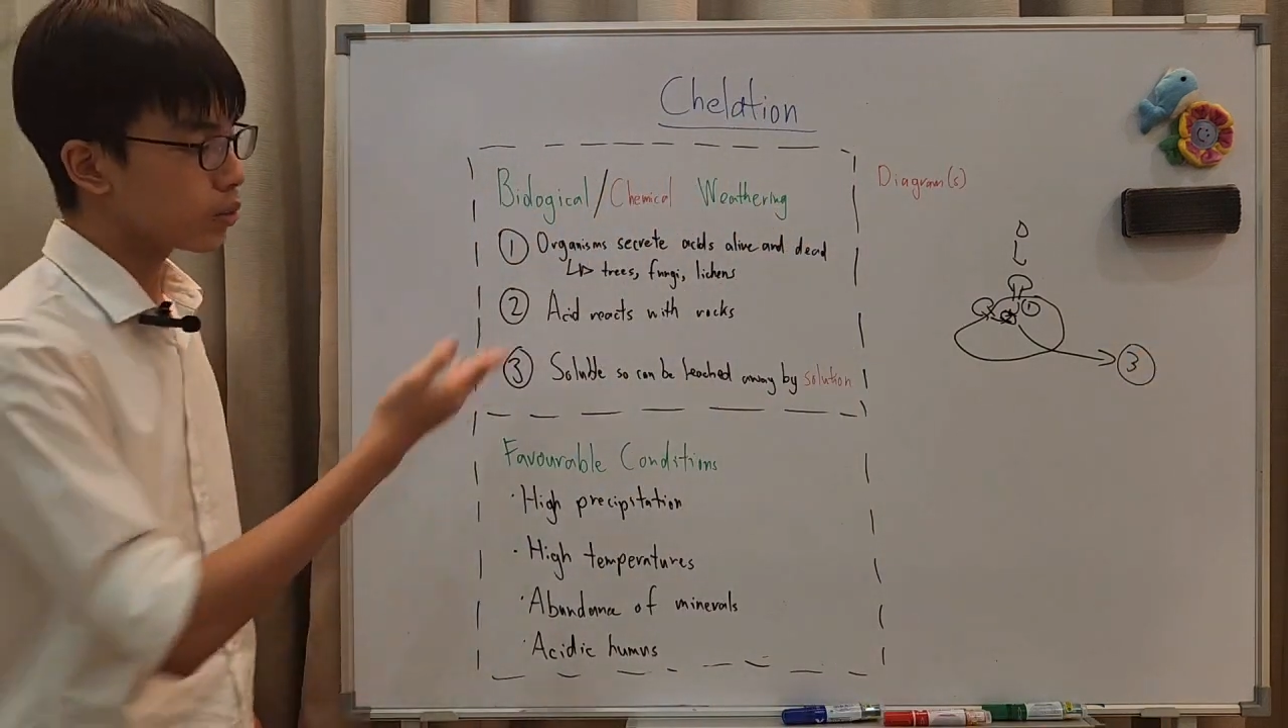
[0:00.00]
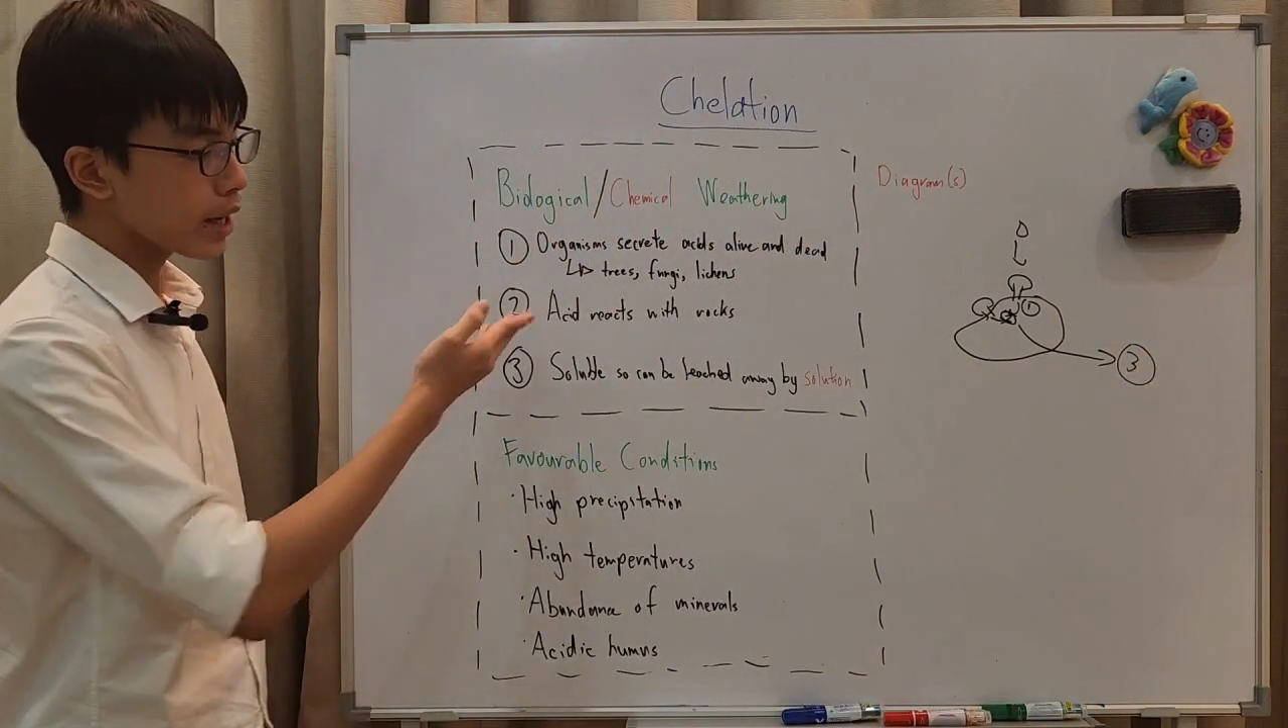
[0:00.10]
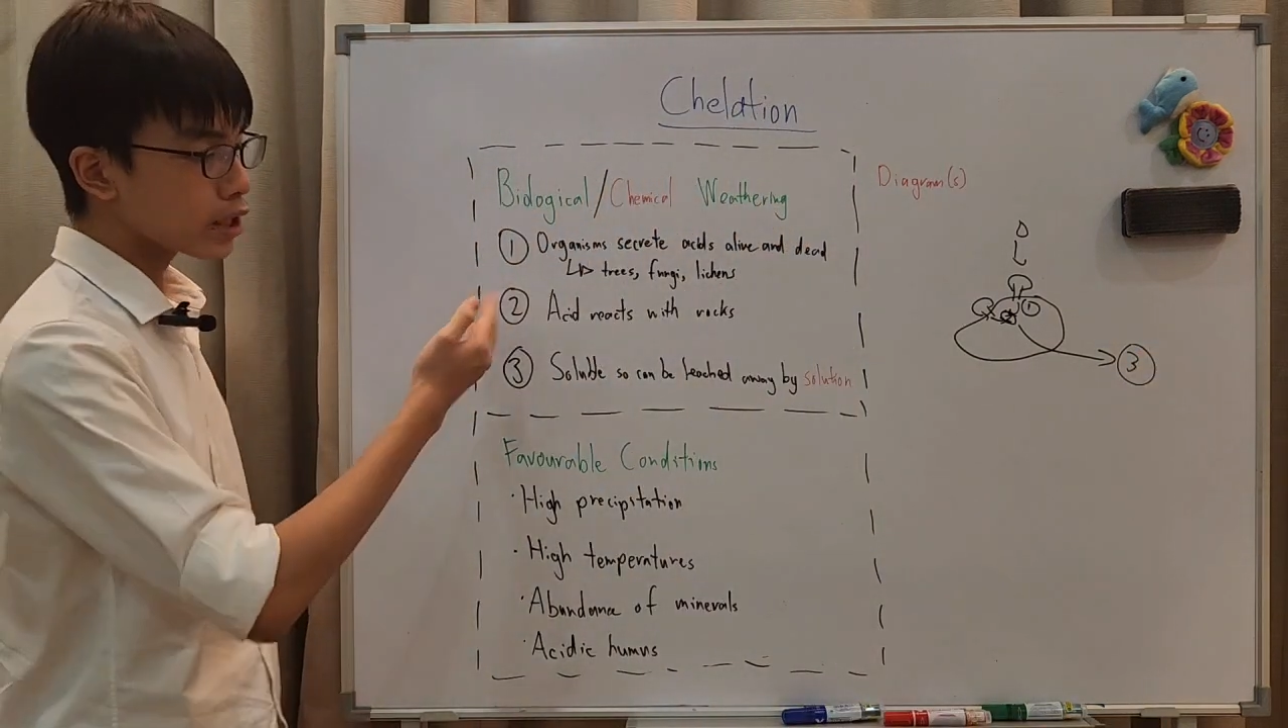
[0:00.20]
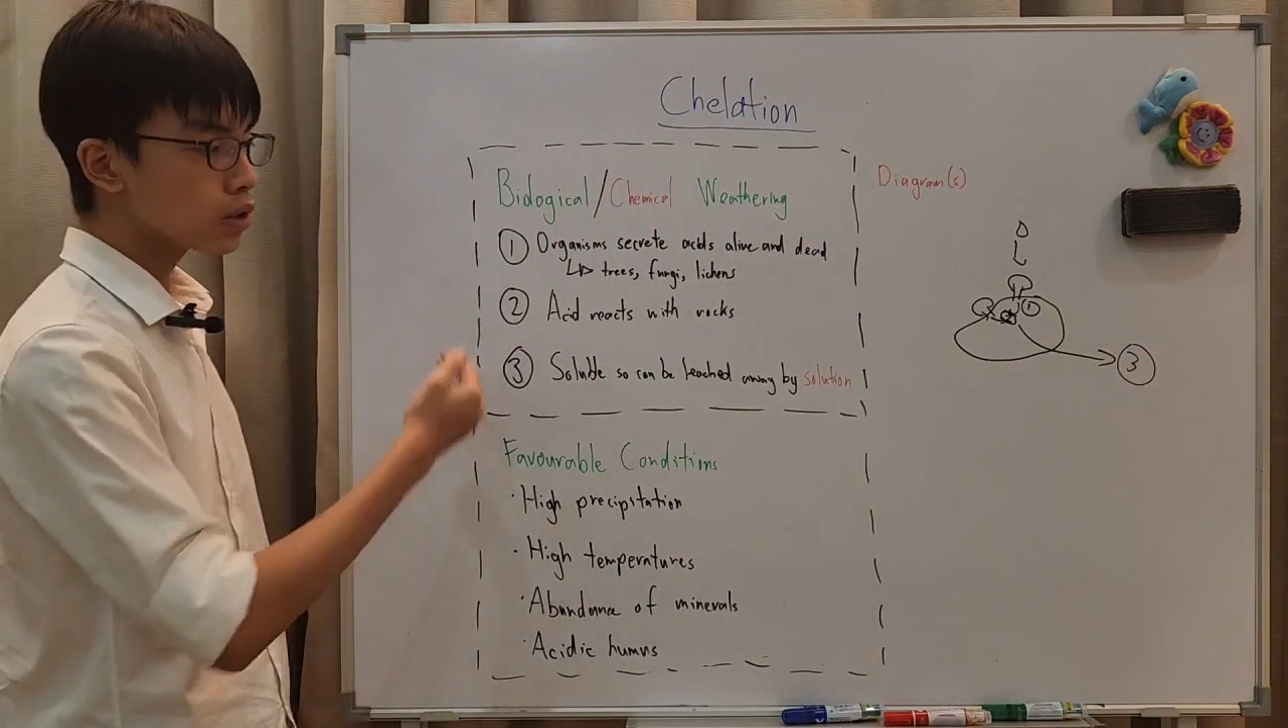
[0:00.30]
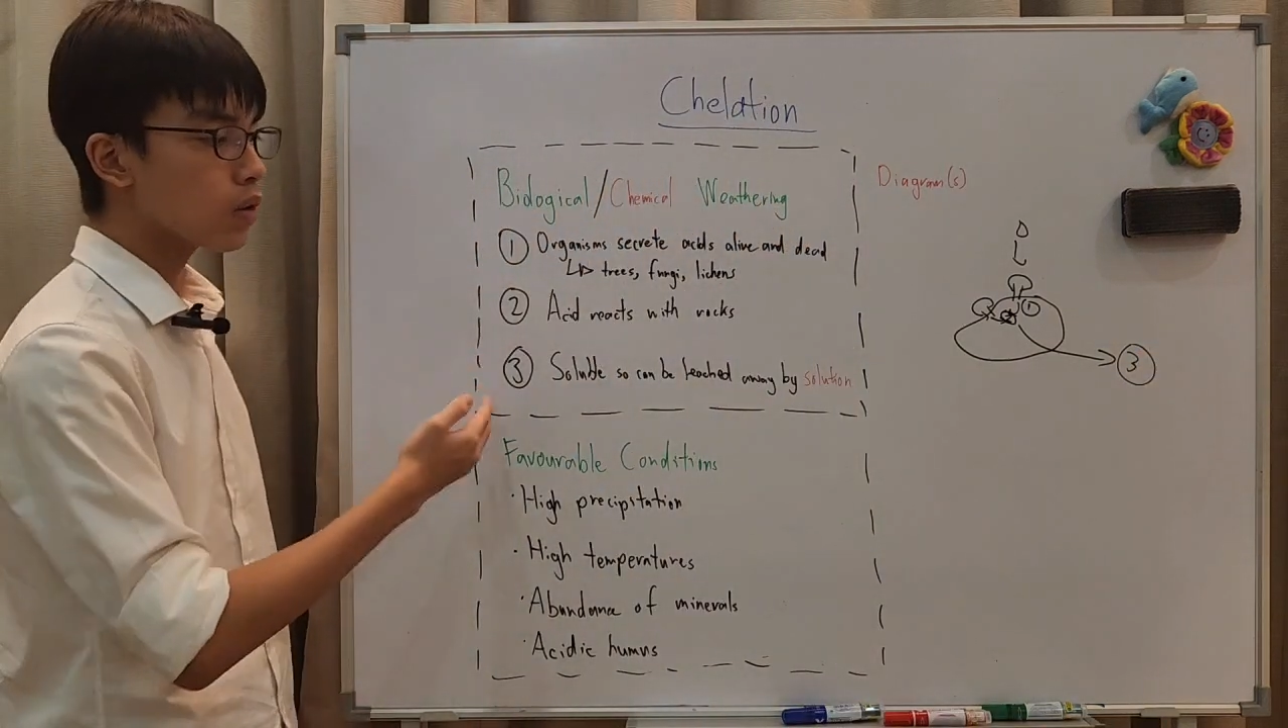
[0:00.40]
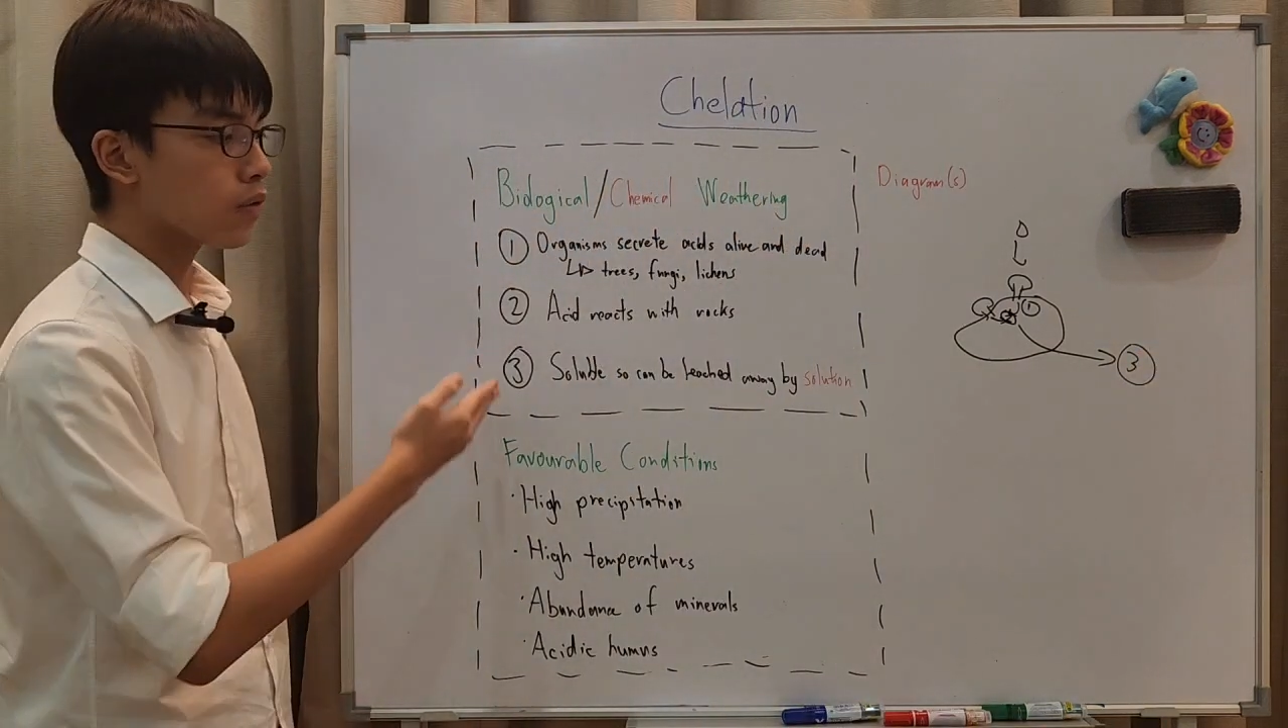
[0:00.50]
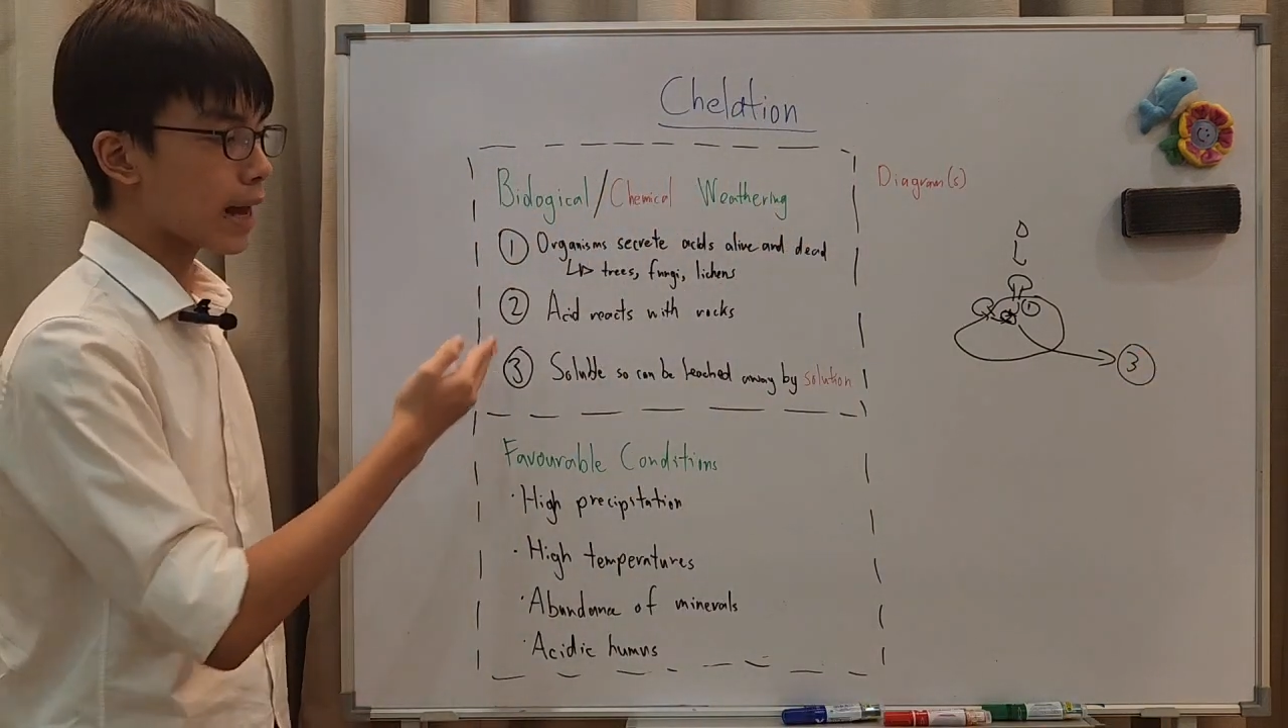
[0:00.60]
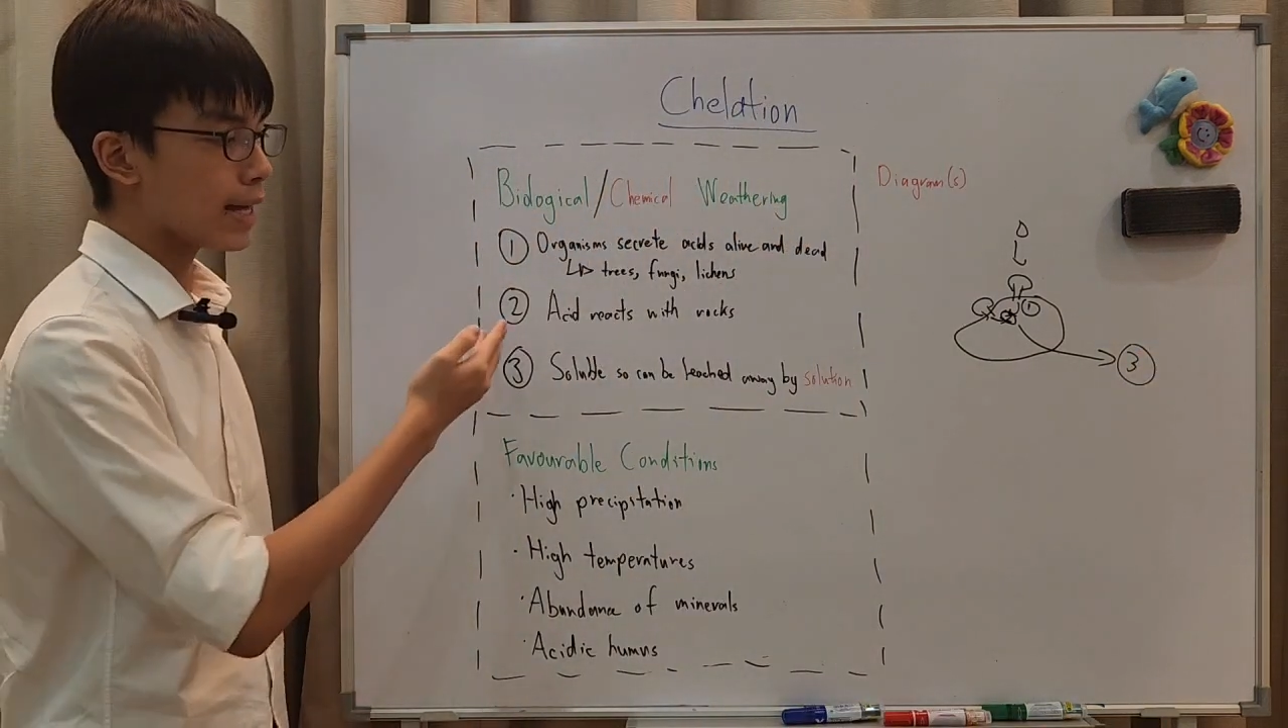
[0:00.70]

reaction of